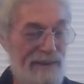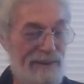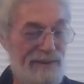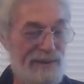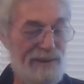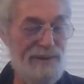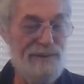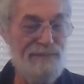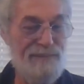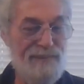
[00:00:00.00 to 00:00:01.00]

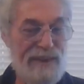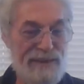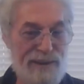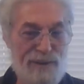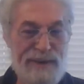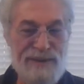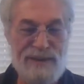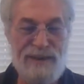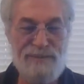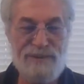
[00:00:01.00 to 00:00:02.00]
So, and
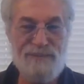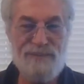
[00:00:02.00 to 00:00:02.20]
coenzymes.